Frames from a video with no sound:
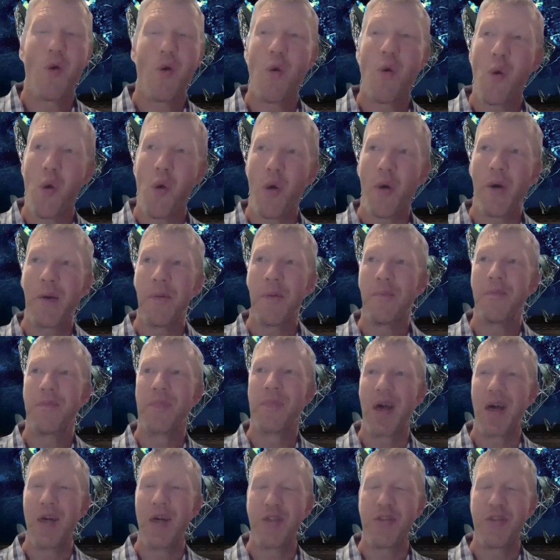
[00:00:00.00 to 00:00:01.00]
Or
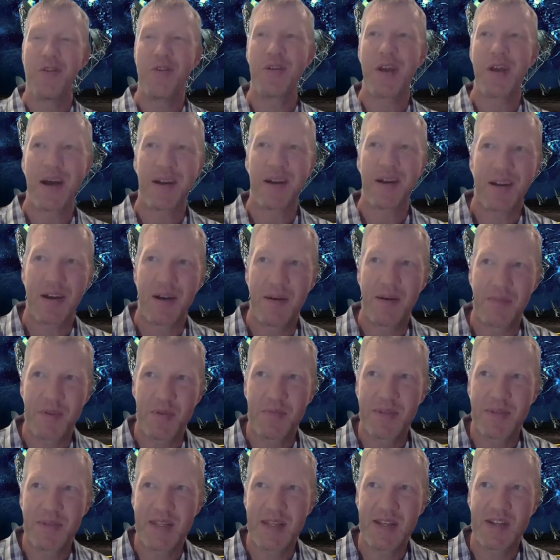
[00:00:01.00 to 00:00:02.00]
a third outcome
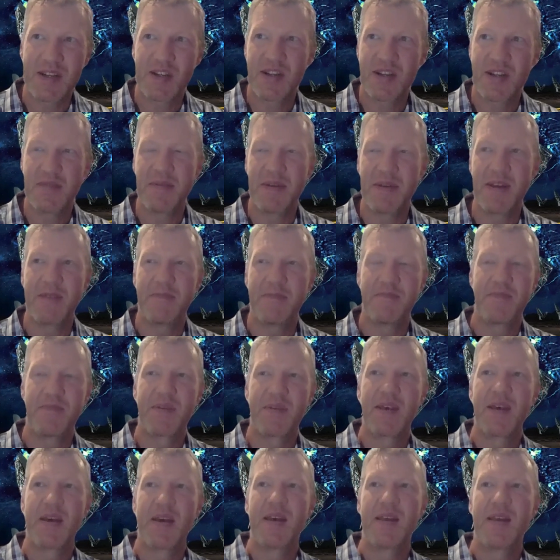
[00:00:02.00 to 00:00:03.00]
could potentially be
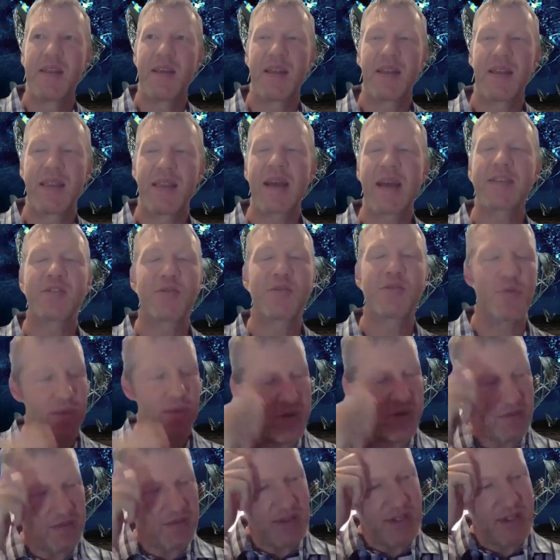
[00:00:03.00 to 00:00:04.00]
that
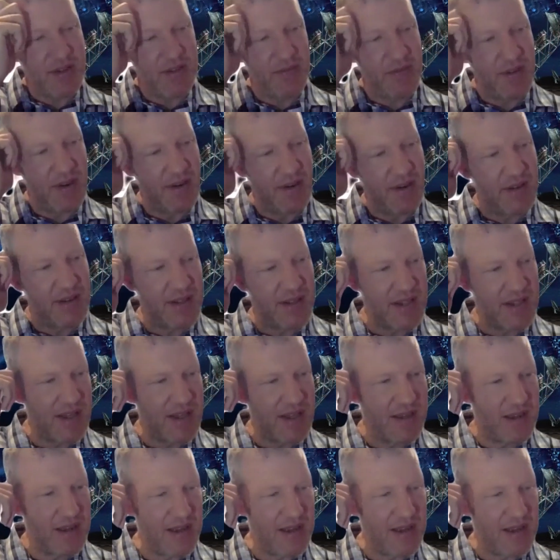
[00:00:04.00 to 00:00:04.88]
source of interference